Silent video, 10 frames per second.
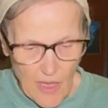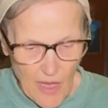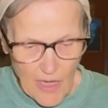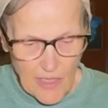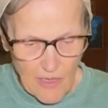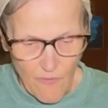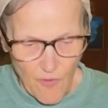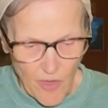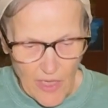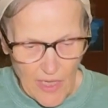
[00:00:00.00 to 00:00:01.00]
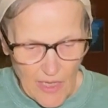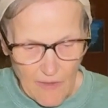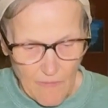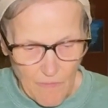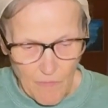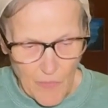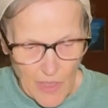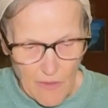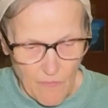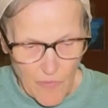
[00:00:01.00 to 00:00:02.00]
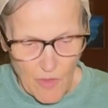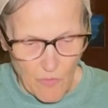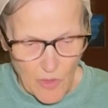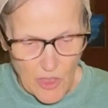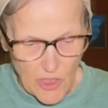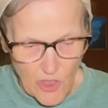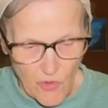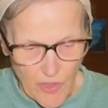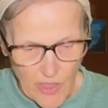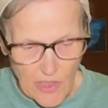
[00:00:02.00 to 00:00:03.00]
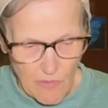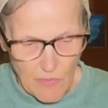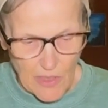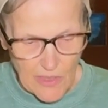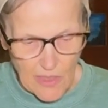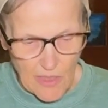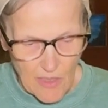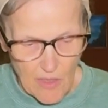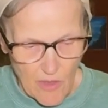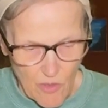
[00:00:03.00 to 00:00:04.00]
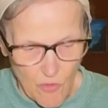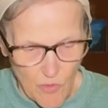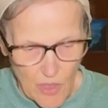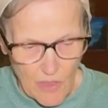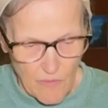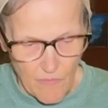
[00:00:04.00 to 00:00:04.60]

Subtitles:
I did forget, but we're just going to mix it through the